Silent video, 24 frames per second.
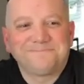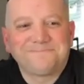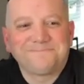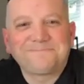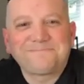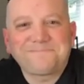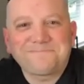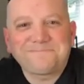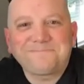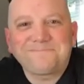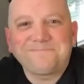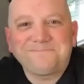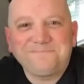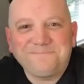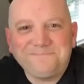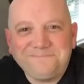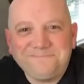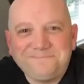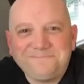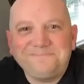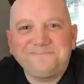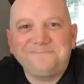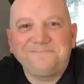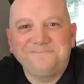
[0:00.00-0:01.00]

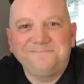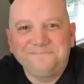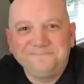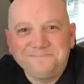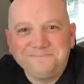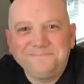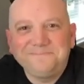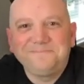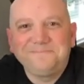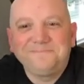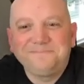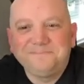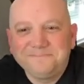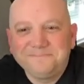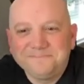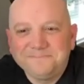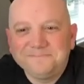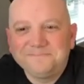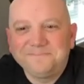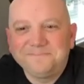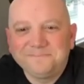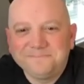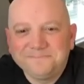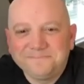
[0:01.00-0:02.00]

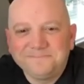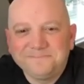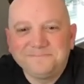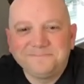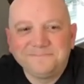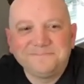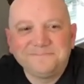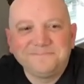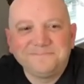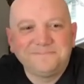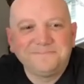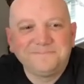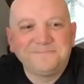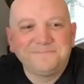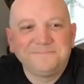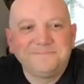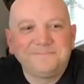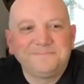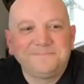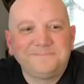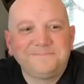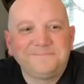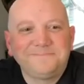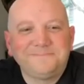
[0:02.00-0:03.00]

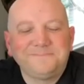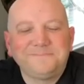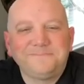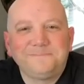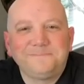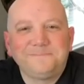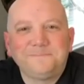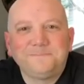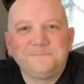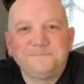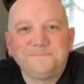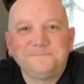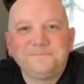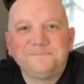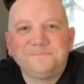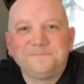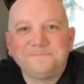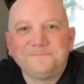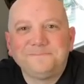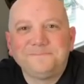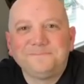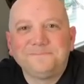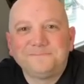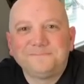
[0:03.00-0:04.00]

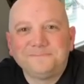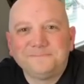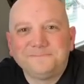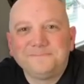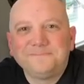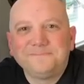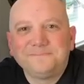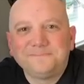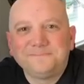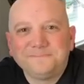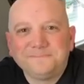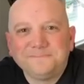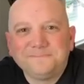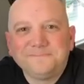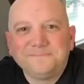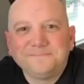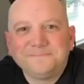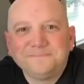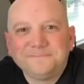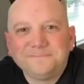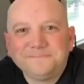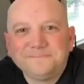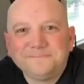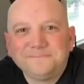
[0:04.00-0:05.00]

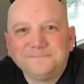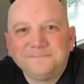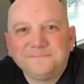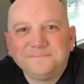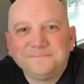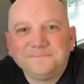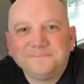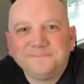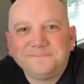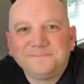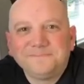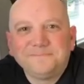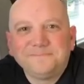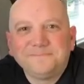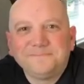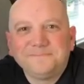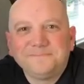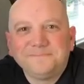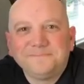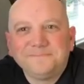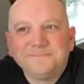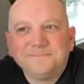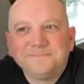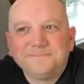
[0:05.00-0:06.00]

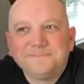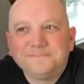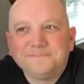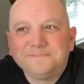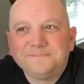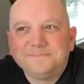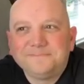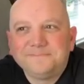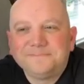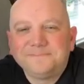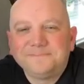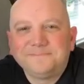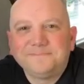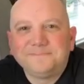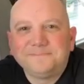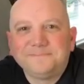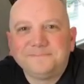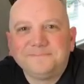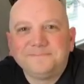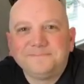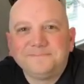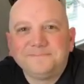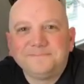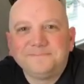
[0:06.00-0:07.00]

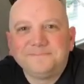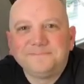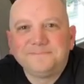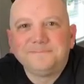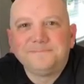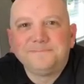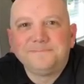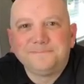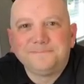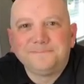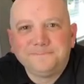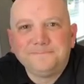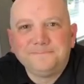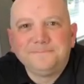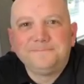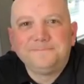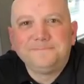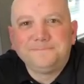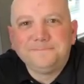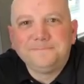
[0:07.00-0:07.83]
The person shown says nothing.